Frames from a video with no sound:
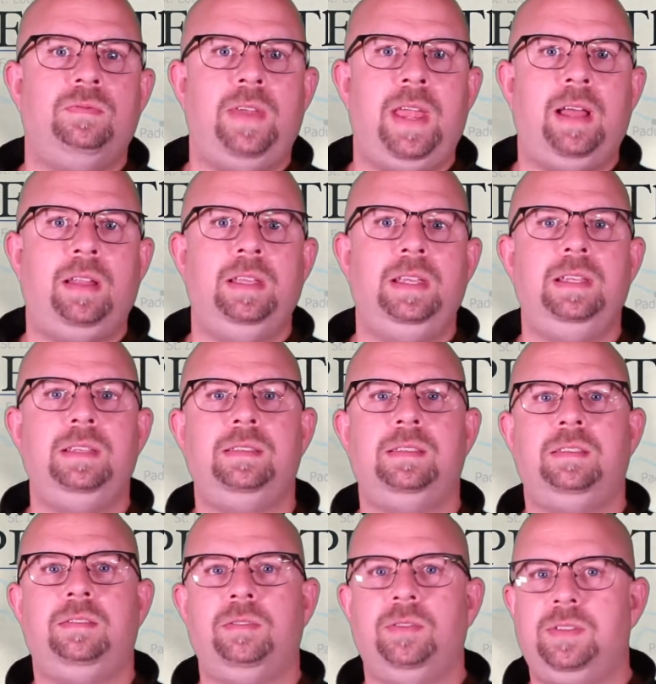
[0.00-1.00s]

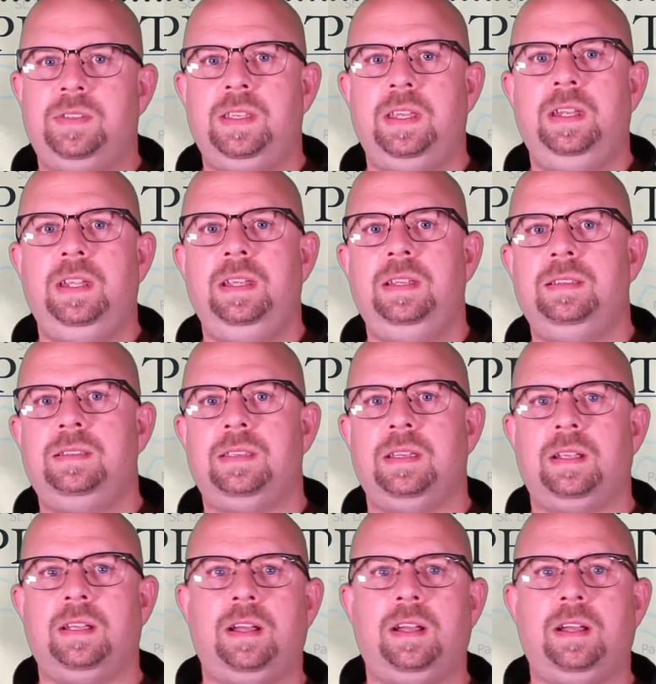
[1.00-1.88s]
valleys, through cities and